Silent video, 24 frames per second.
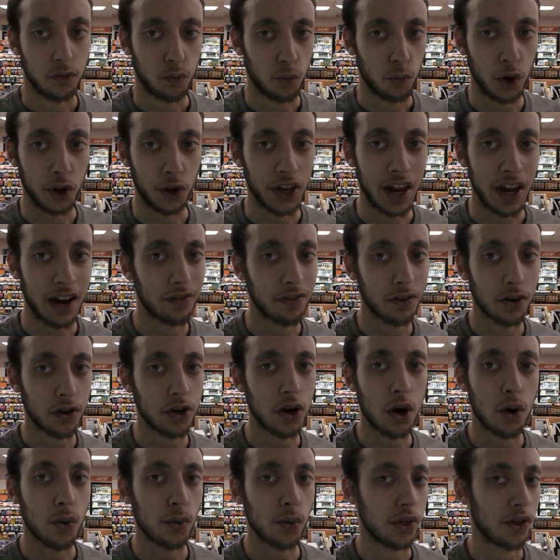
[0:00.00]
We'll never
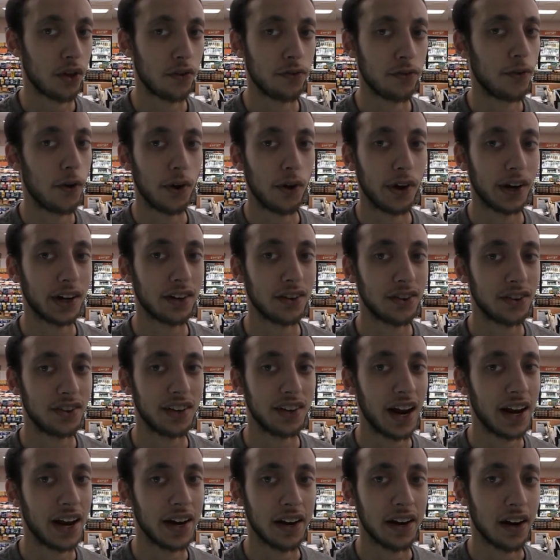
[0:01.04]
know the full
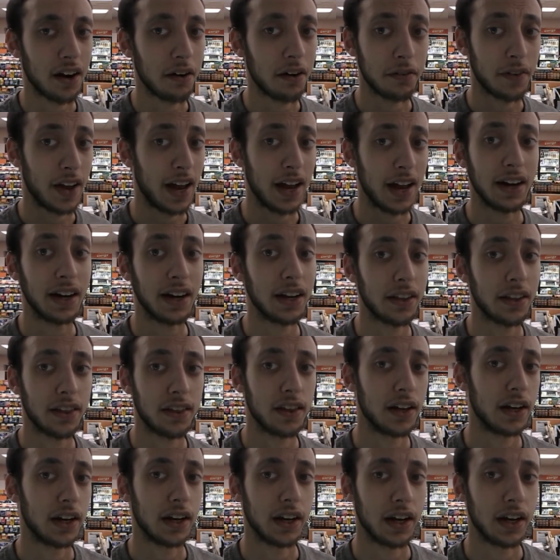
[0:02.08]
extent of
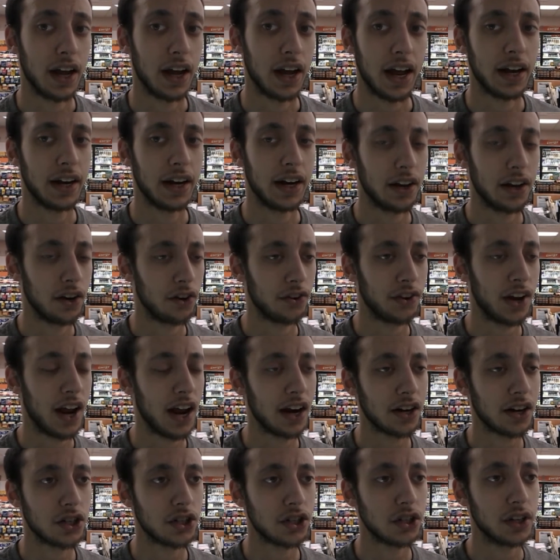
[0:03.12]
anything, and there's
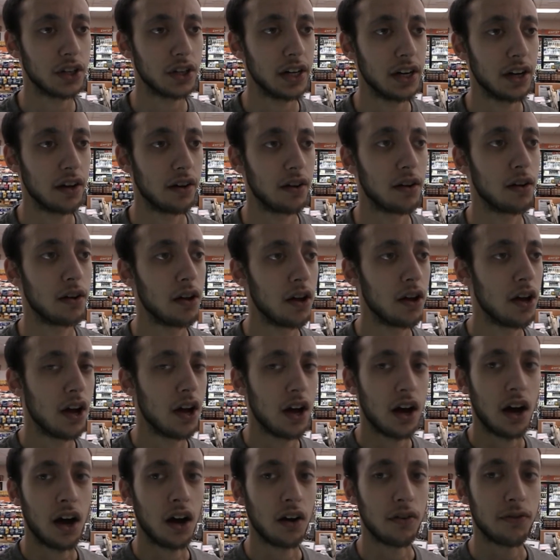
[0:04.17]
actually a
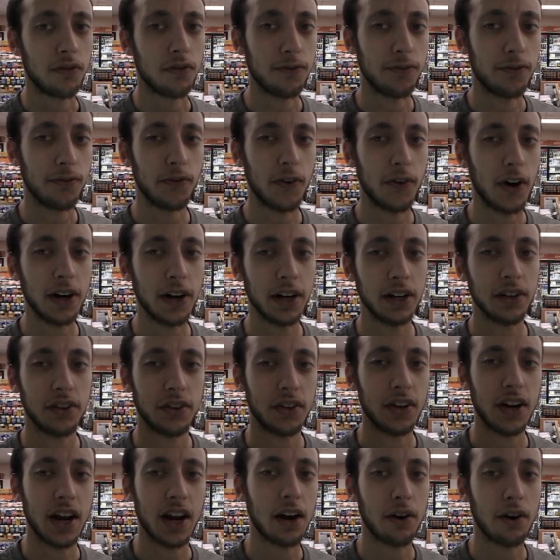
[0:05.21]
funny
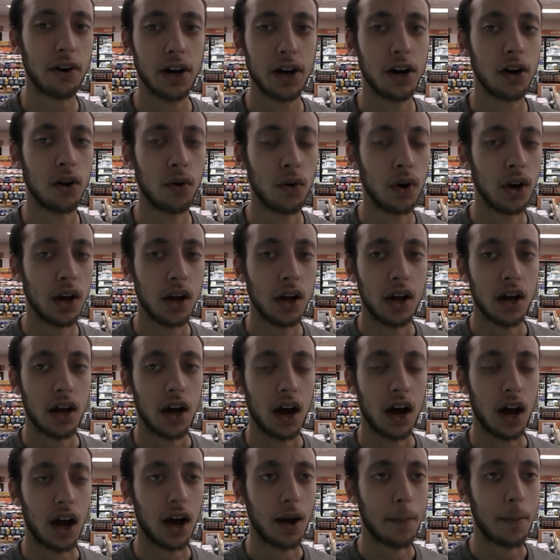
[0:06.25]
scenario.
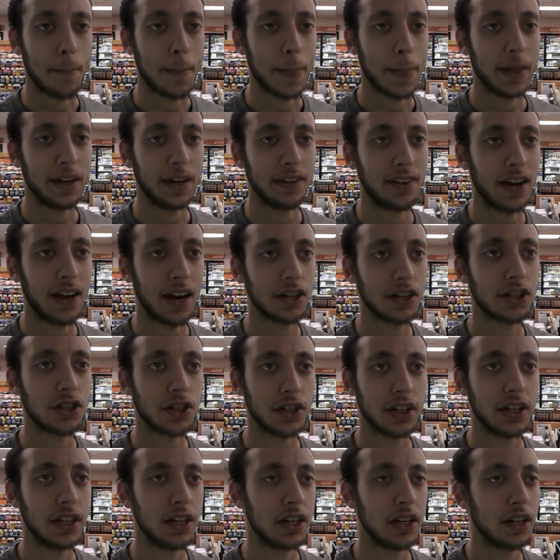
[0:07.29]
It's
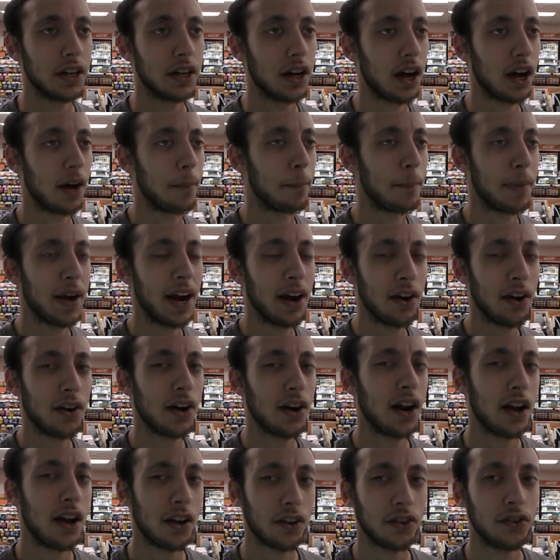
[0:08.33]
actually a
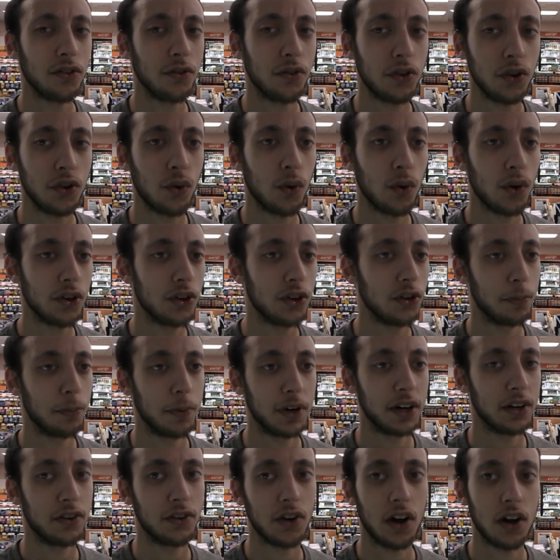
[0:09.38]
paradox of sorts,
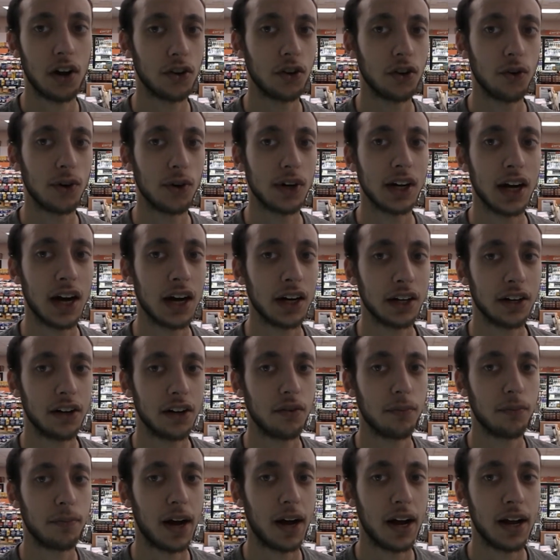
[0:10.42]
but it's also a
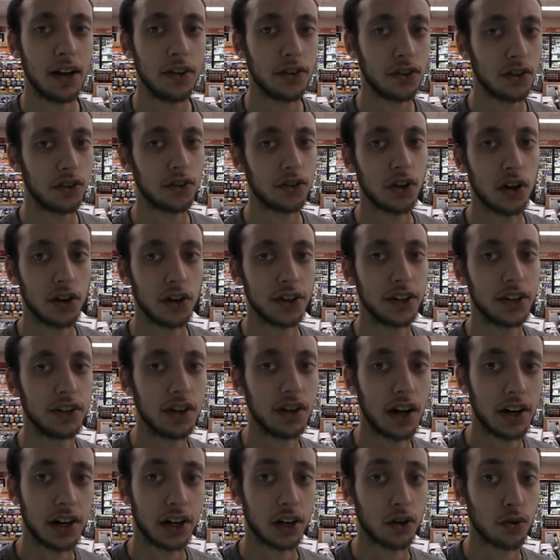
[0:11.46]
cognitive bias. It's called the
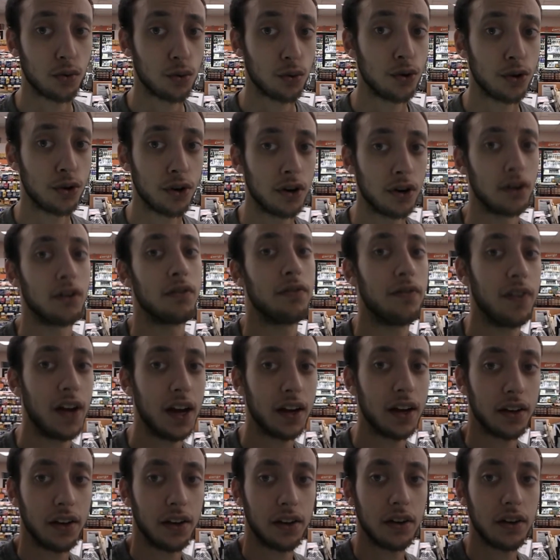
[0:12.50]
Dunning-Kruger
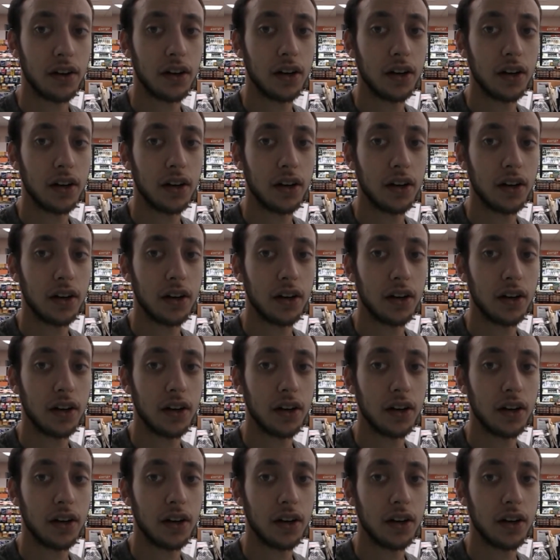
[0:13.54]
Effect.